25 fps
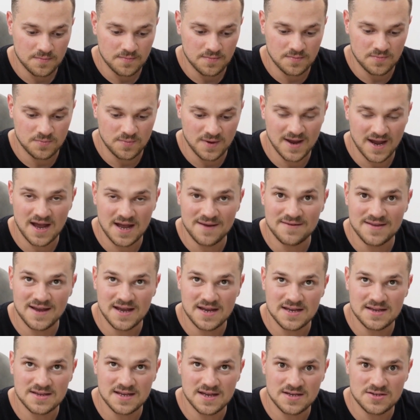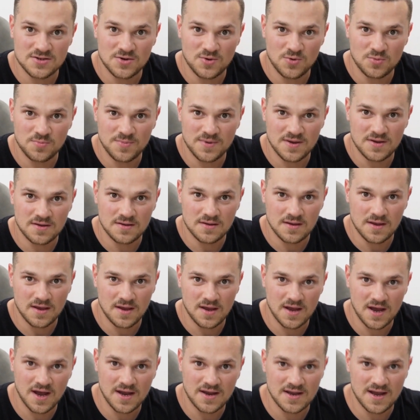When I have AnyDesk open,
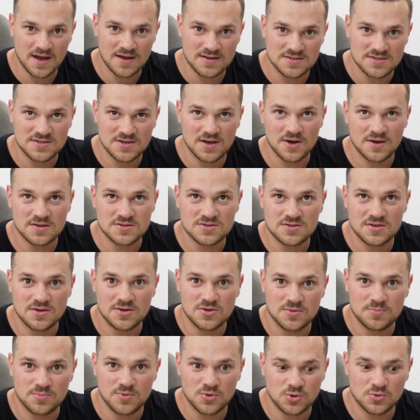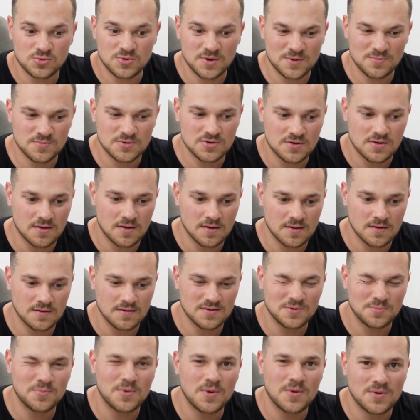I can't start certain programs.
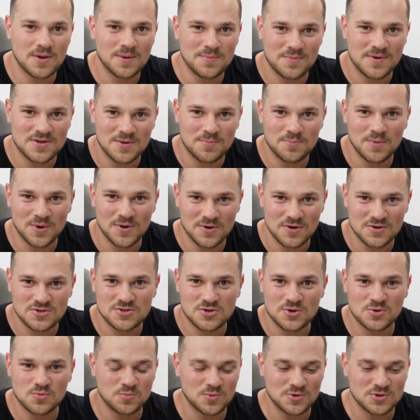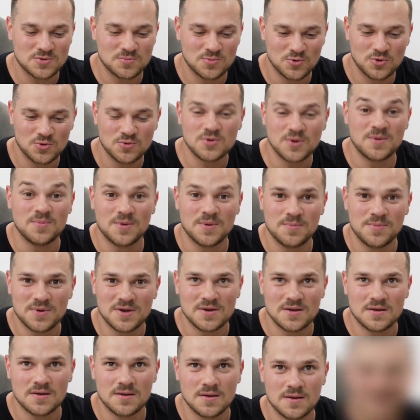The programmers among us know which program I
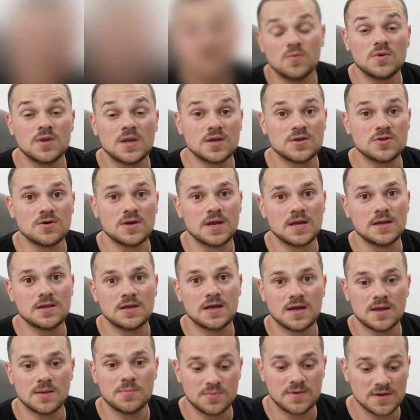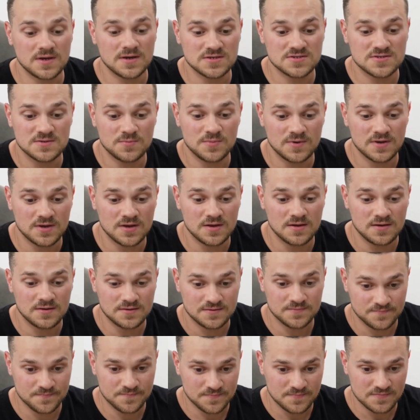mean. We are trying to help the customer here.
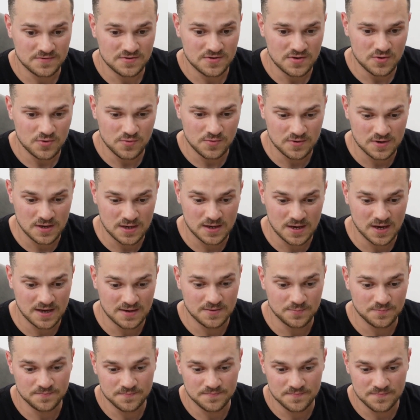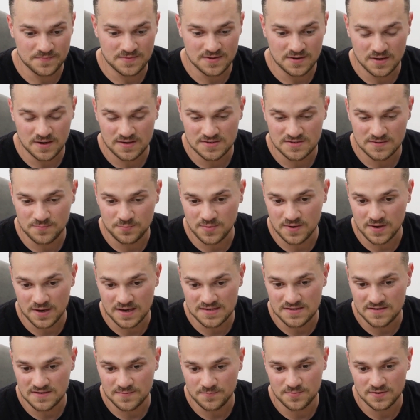So, the customer
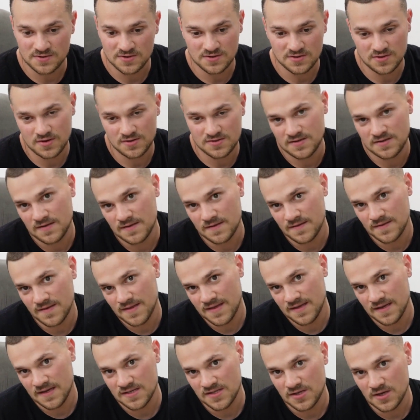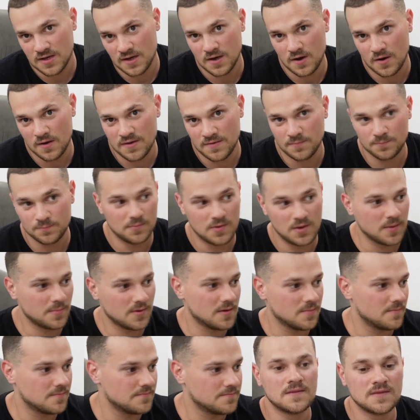has commissioned us. EGR
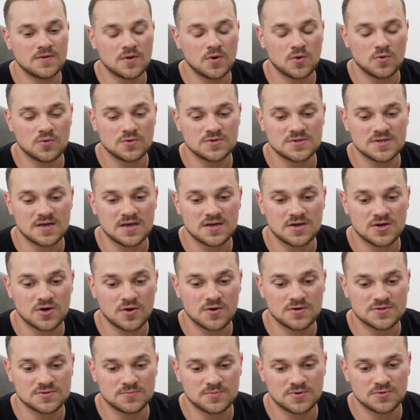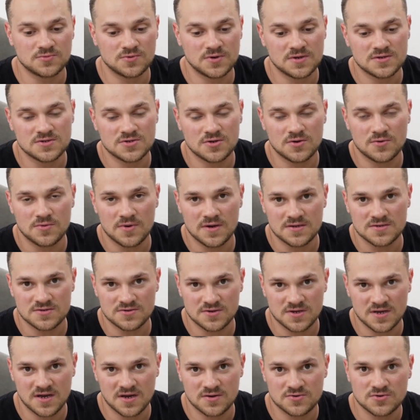problem. The whole thing costs between 200 and
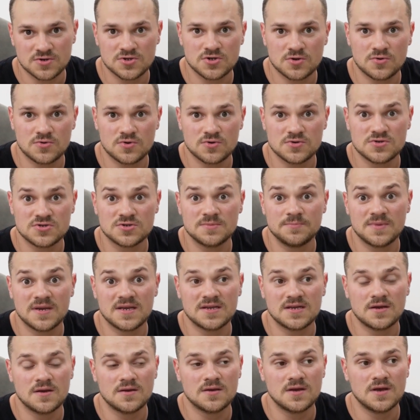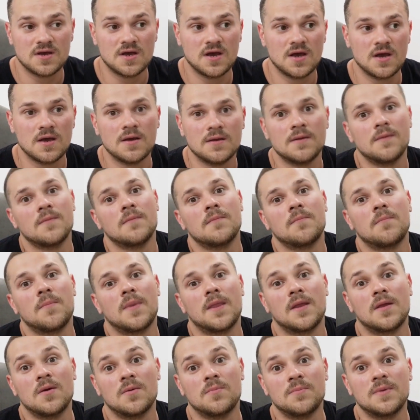300 euros, depending on the car.
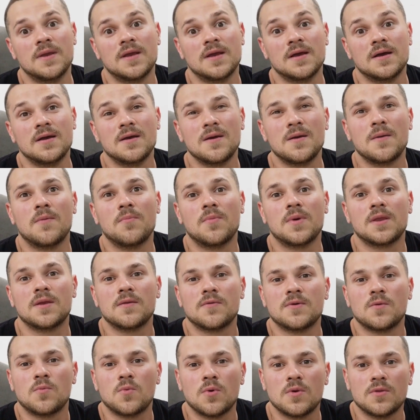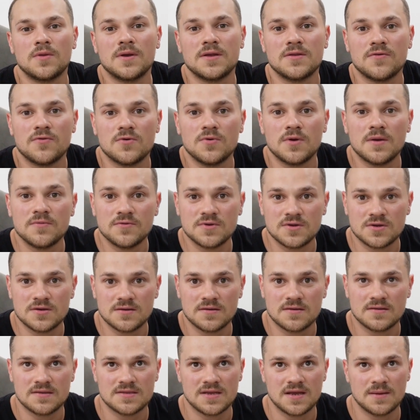But you'll be rid of the worries forever.
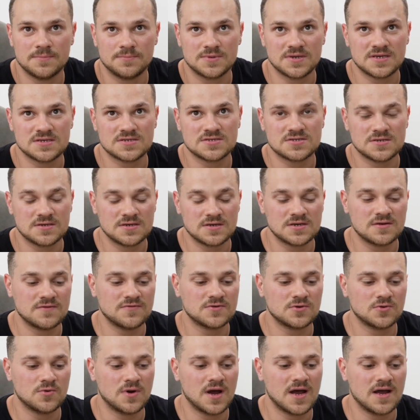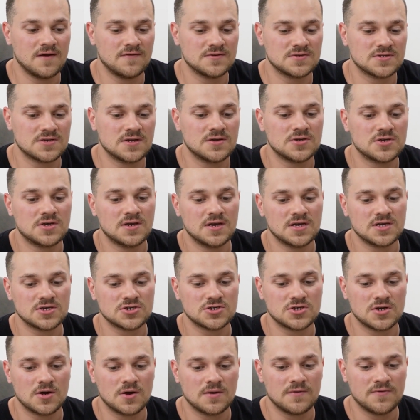That means if you have such an
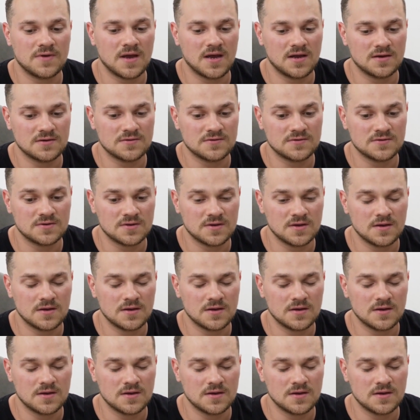EGR valve